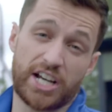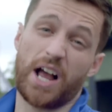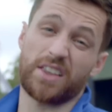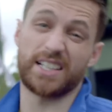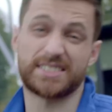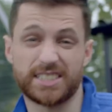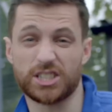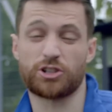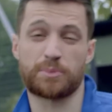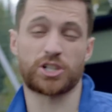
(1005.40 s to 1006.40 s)
check out the links in
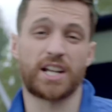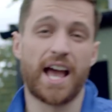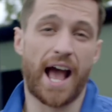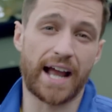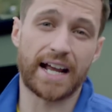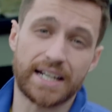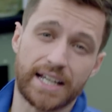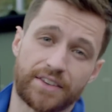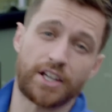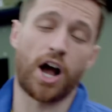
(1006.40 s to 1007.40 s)
the description and
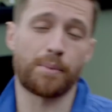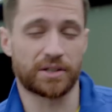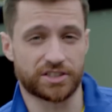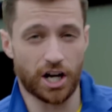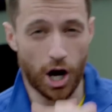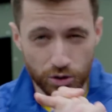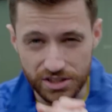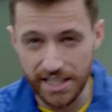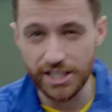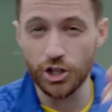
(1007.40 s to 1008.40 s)
click the I button. I'll
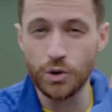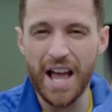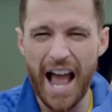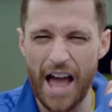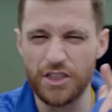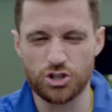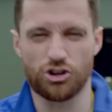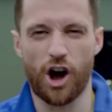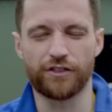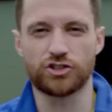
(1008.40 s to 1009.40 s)
see you at the
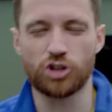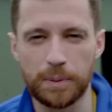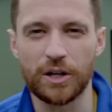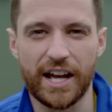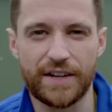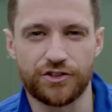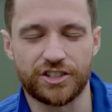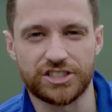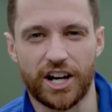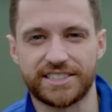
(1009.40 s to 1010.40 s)
draft. Drop a like if
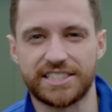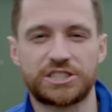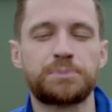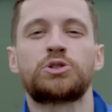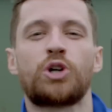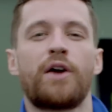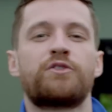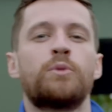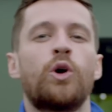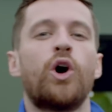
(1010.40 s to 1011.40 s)
you're excited.
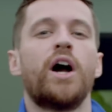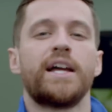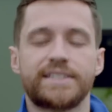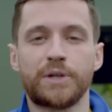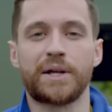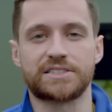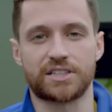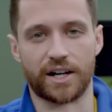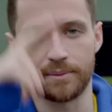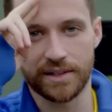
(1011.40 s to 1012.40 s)
Subscribe for more. Until
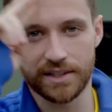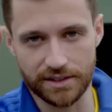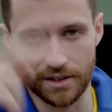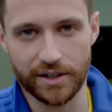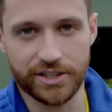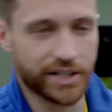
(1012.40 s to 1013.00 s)
next time, don't go